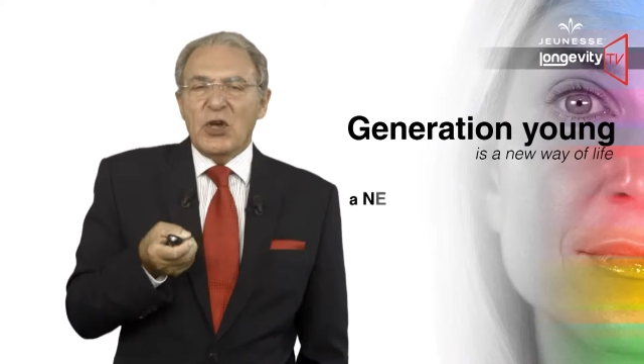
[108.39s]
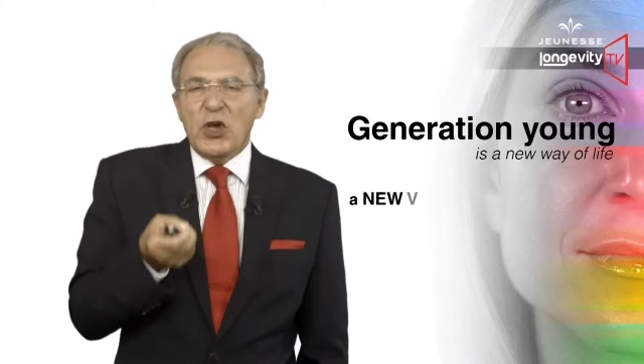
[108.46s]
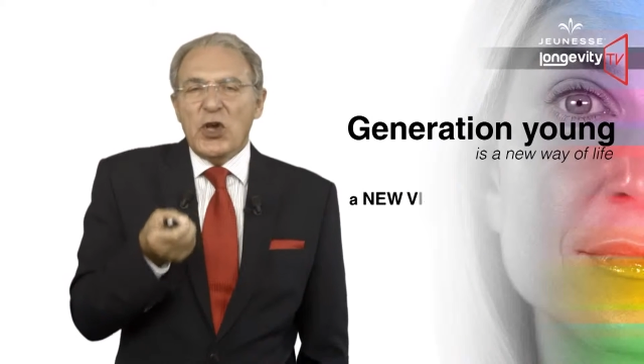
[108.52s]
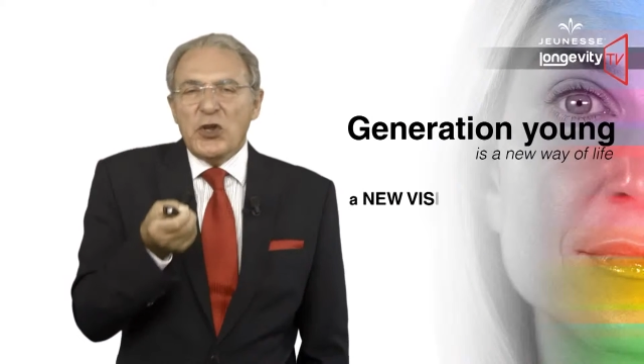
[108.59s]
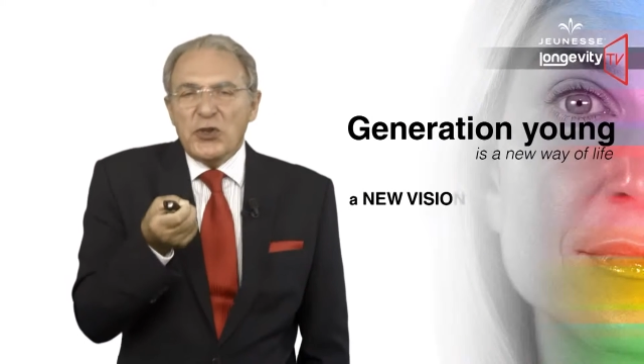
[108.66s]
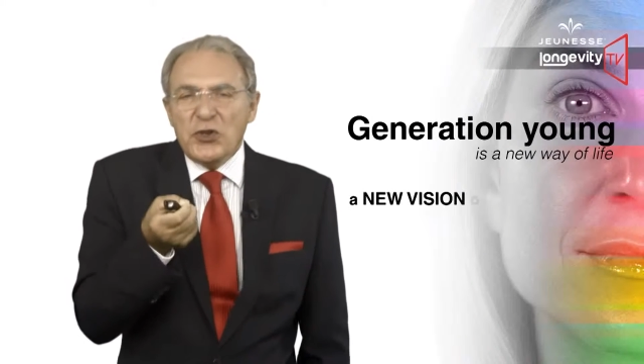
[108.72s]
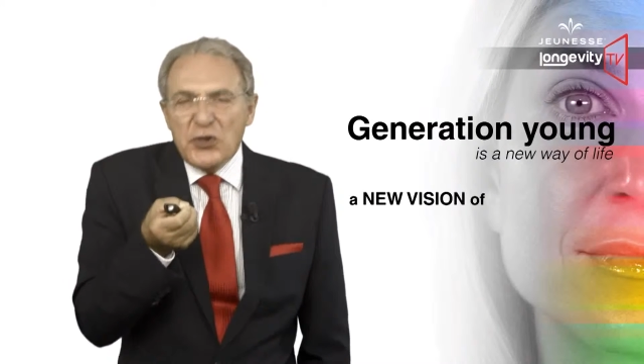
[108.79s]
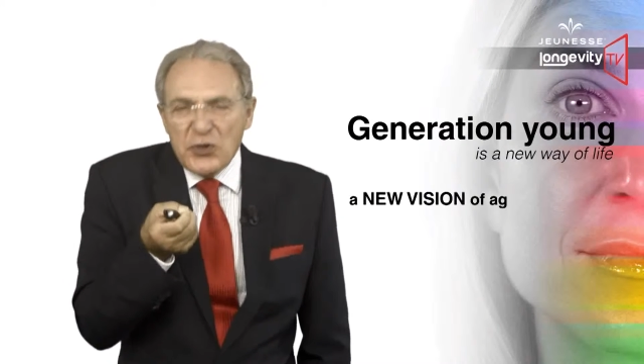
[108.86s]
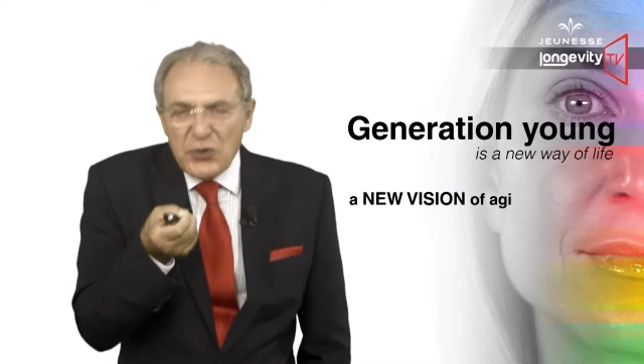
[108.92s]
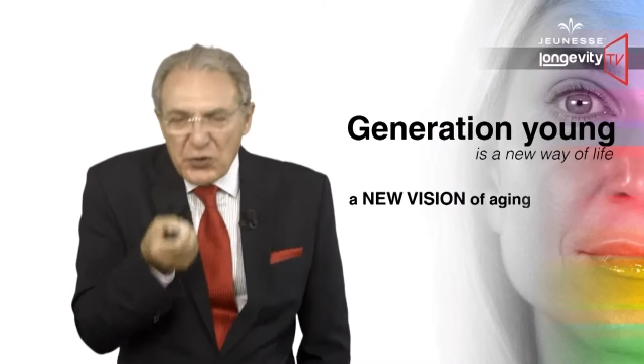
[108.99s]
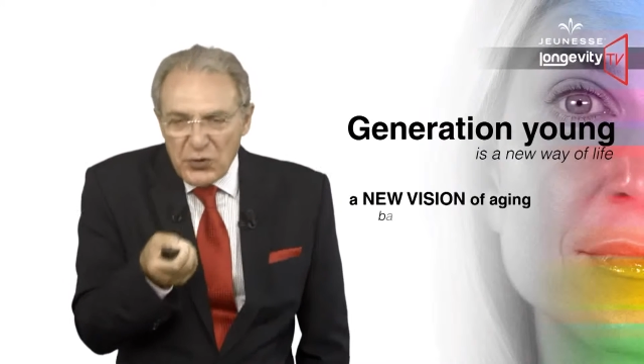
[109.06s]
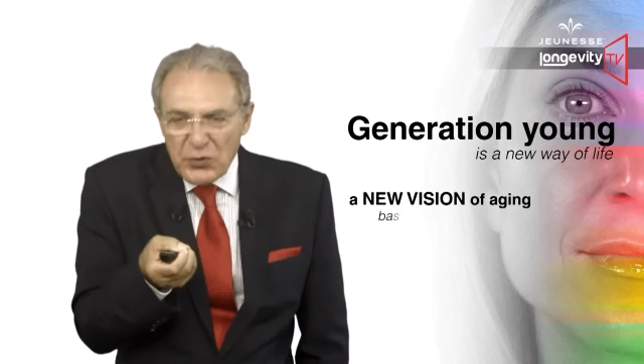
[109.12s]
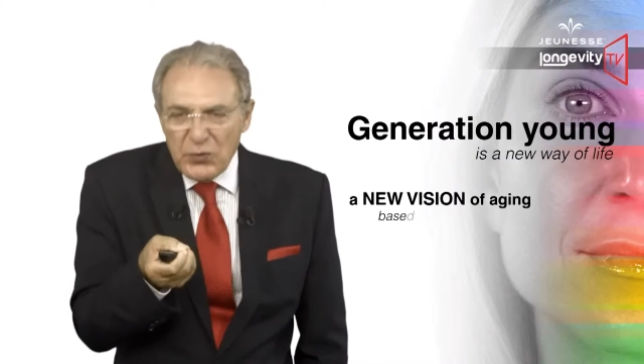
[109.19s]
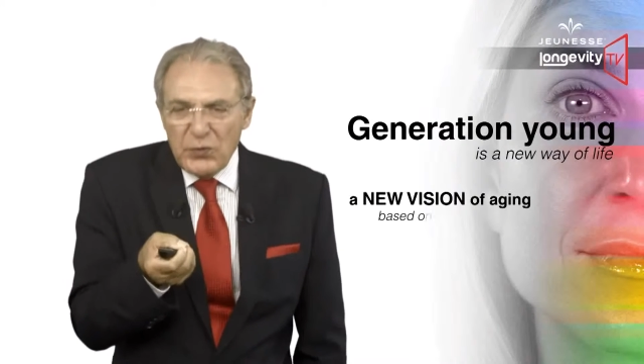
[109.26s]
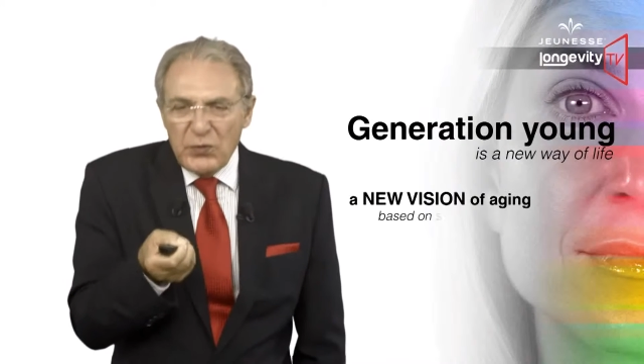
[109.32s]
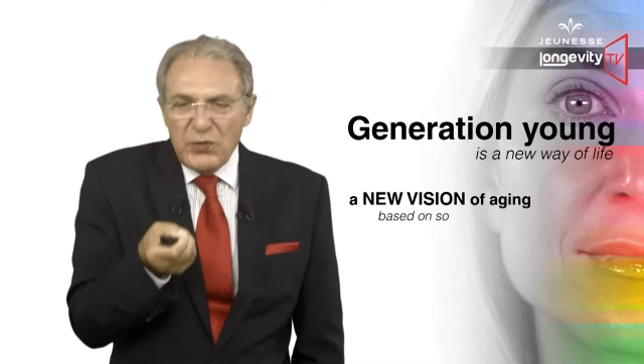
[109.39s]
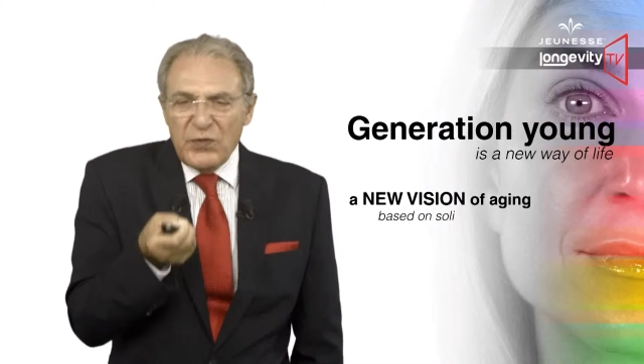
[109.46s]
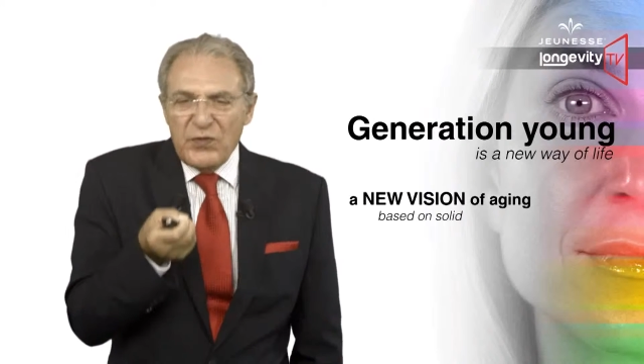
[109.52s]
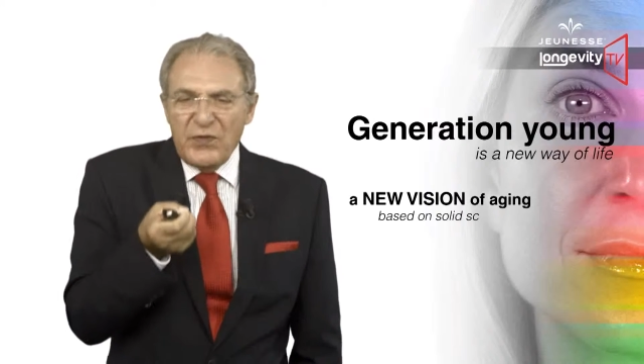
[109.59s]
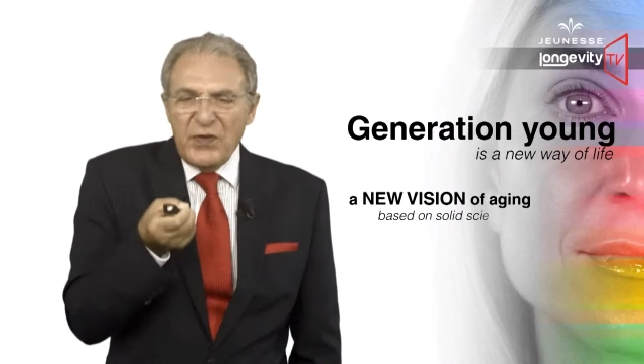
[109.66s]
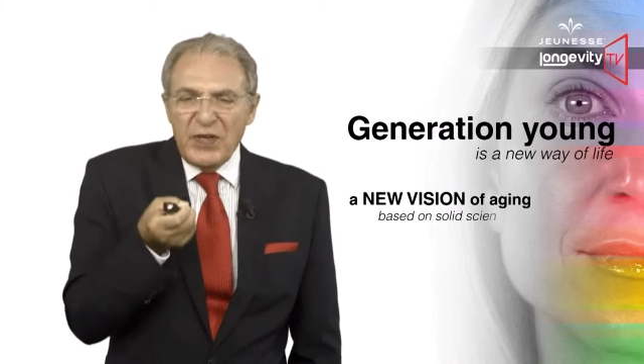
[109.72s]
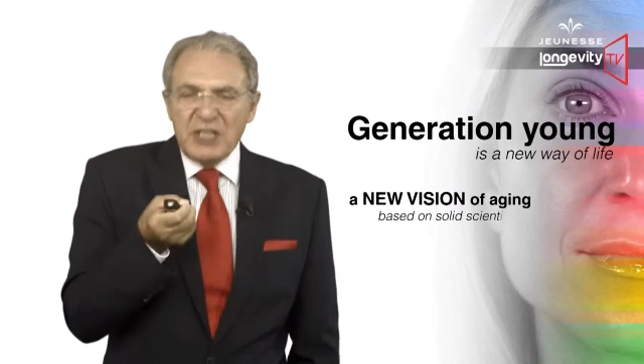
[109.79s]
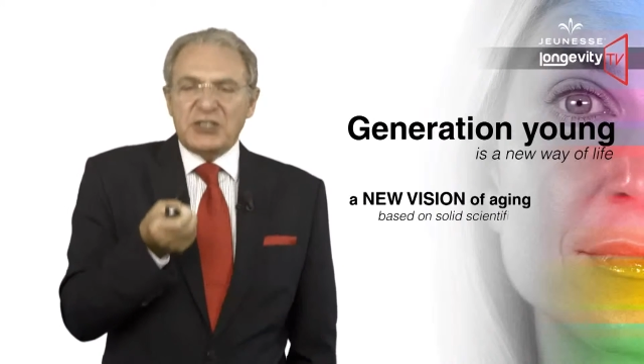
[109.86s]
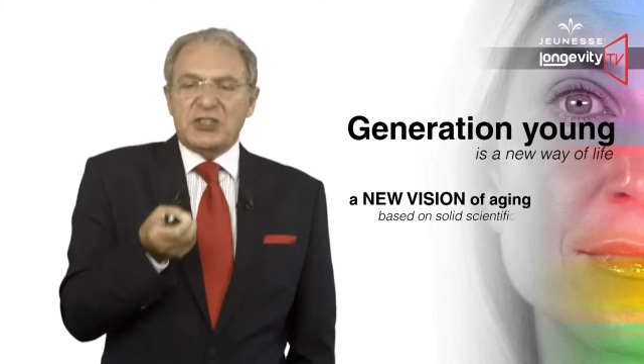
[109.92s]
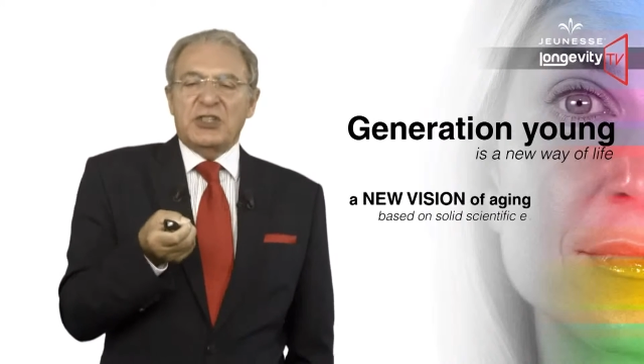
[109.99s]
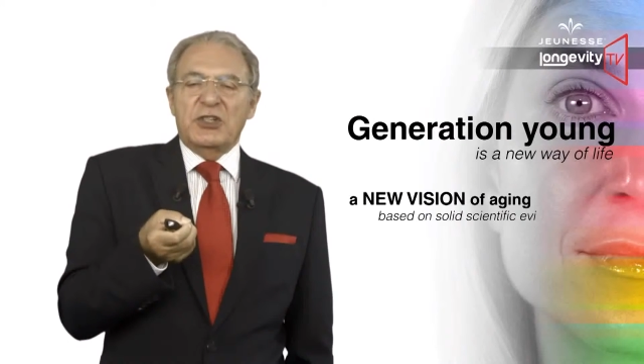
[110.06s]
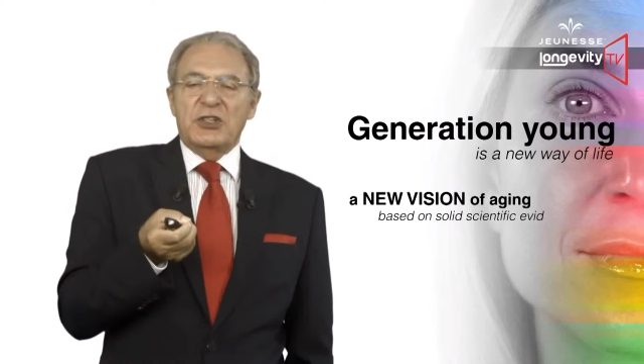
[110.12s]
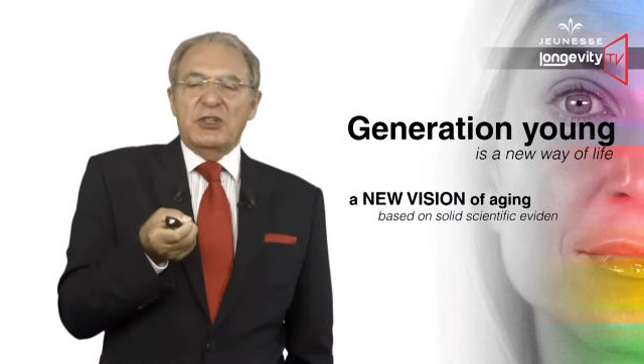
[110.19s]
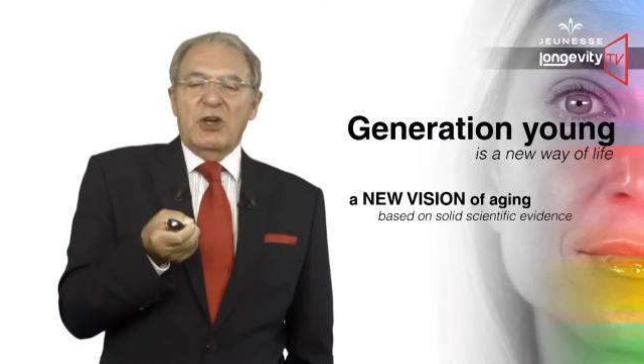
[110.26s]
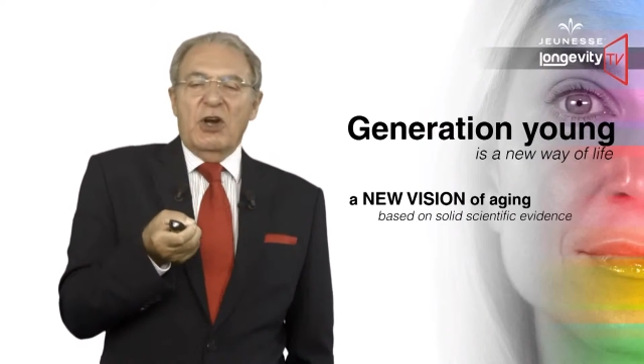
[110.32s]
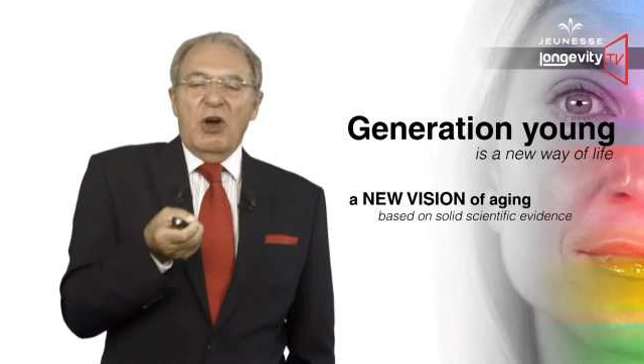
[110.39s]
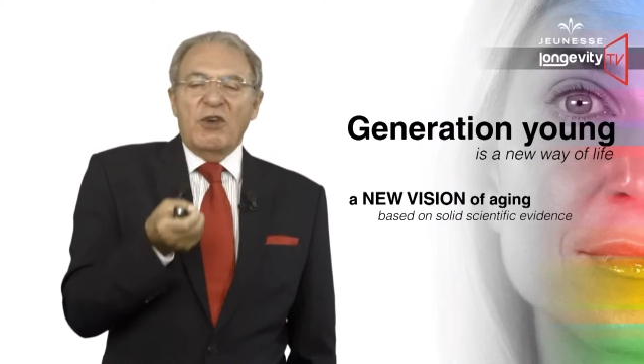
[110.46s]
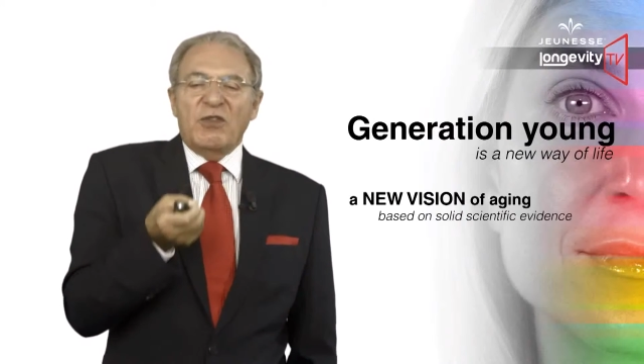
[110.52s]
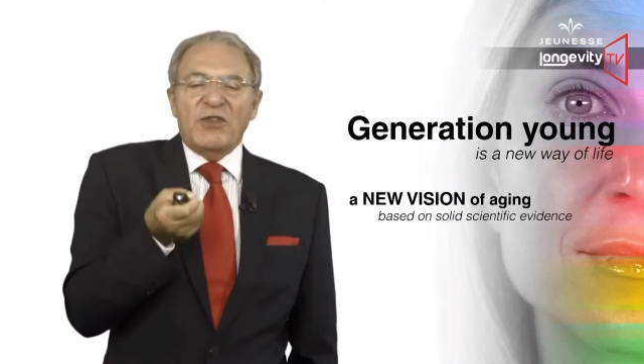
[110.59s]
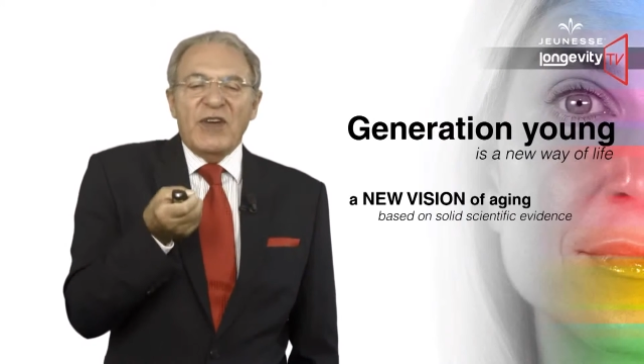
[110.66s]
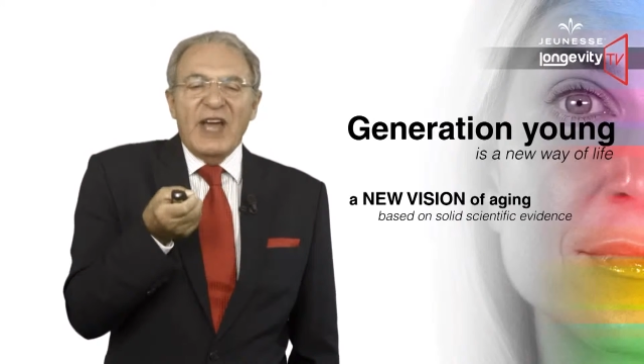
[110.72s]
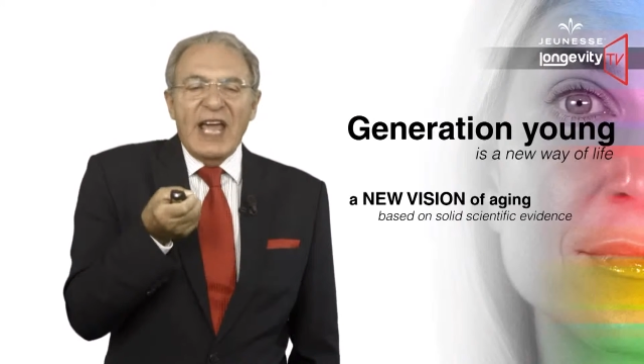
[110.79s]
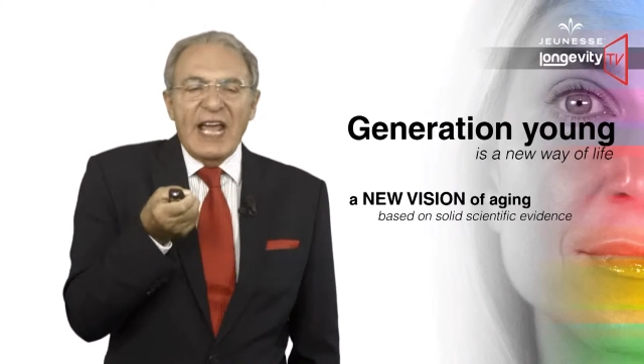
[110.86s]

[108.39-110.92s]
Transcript: a new vision of